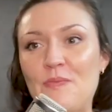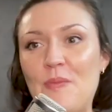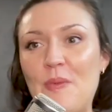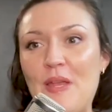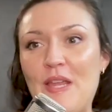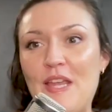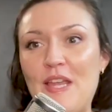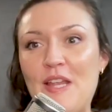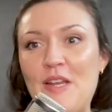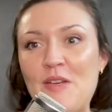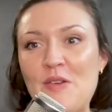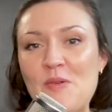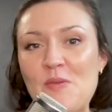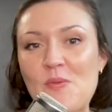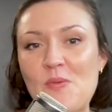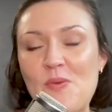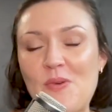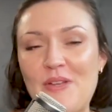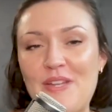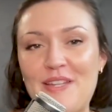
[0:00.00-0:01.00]
been
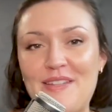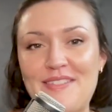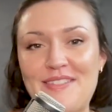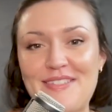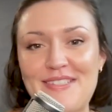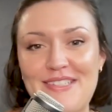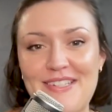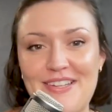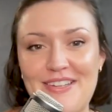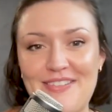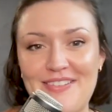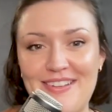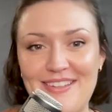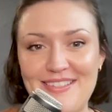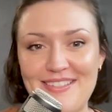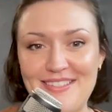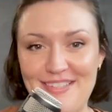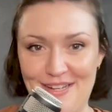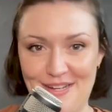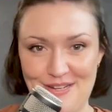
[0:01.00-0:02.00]
with
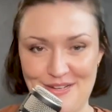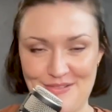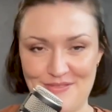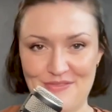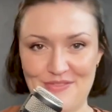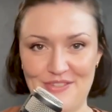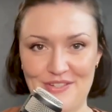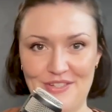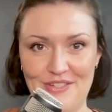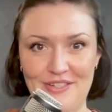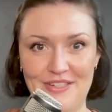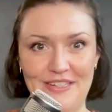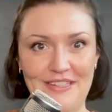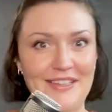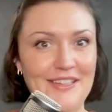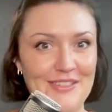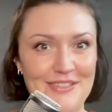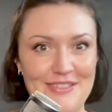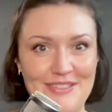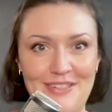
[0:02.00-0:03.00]
StarRez now for, I
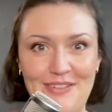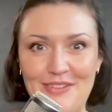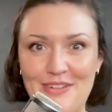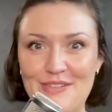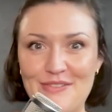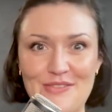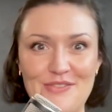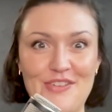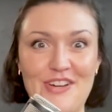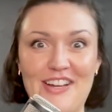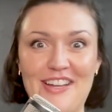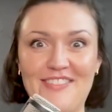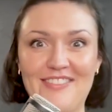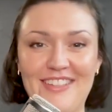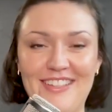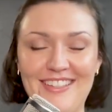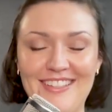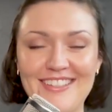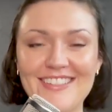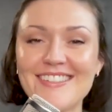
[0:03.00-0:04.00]
think you said, over 5
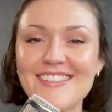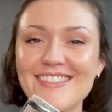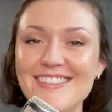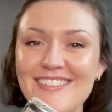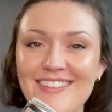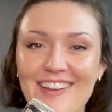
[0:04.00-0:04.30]
years.